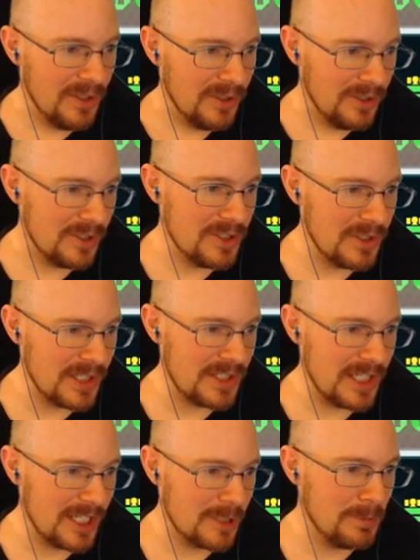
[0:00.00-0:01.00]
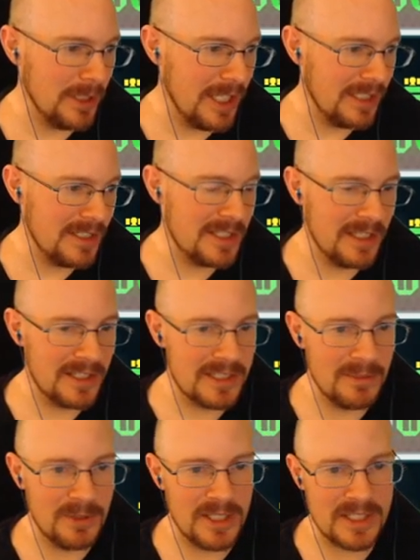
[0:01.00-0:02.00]
There's no such thing as politely telling
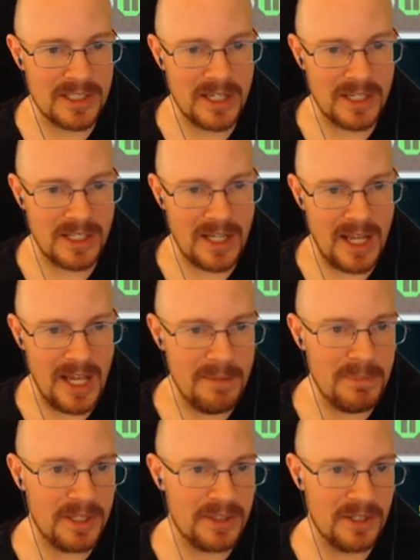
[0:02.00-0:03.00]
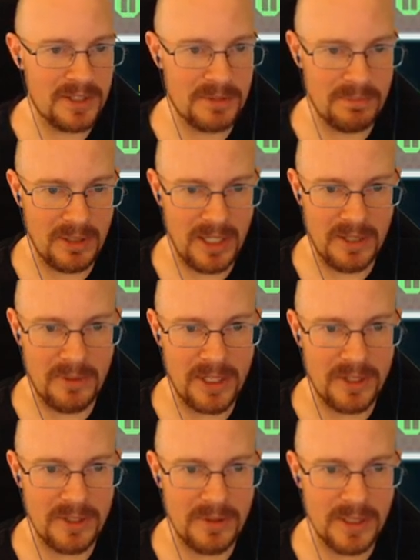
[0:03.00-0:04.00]
someone they suck. I bet there's a polite way
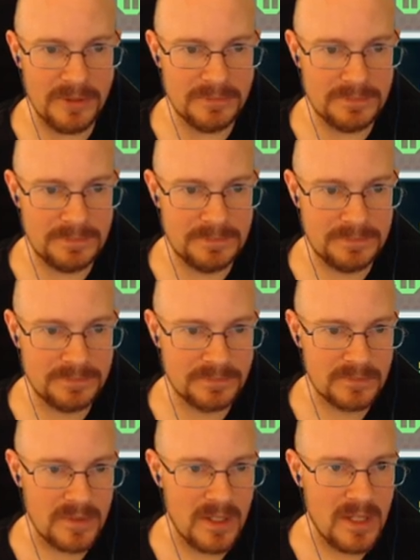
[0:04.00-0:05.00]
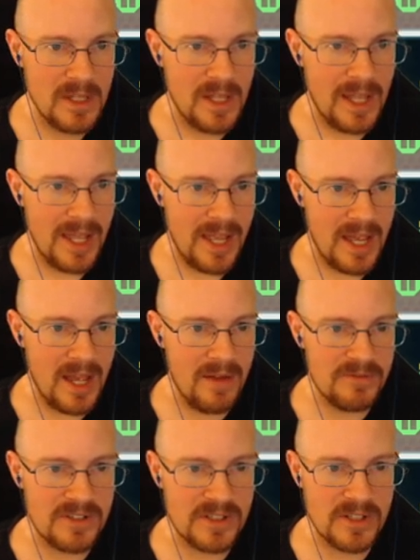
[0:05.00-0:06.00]
to do it.
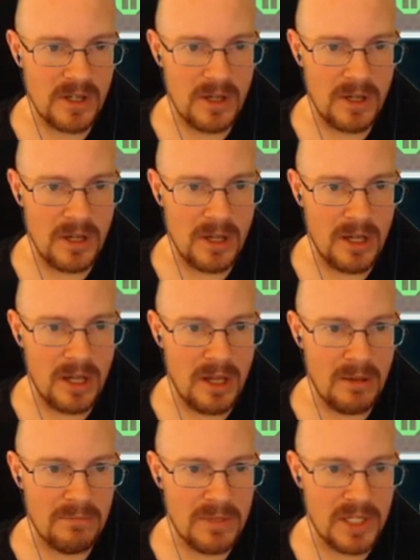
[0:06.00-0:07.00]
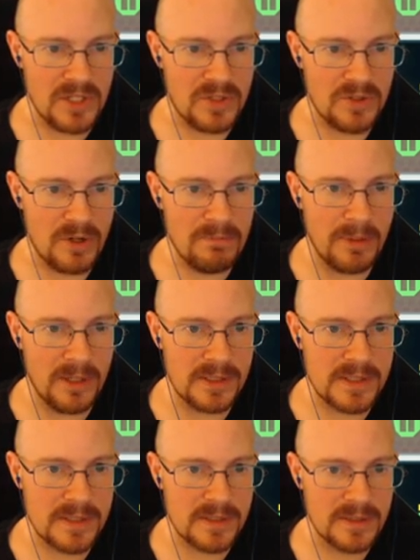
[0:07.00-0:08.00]
Have some drone
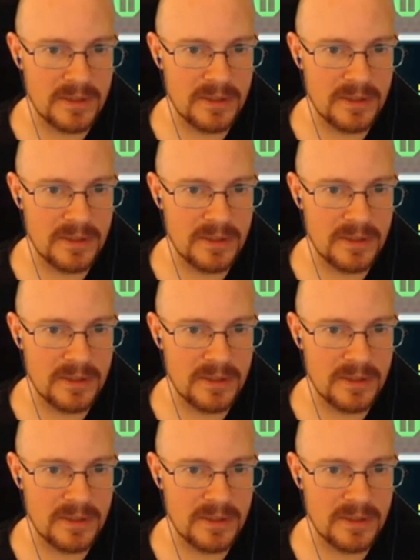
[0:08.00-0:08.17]
parts.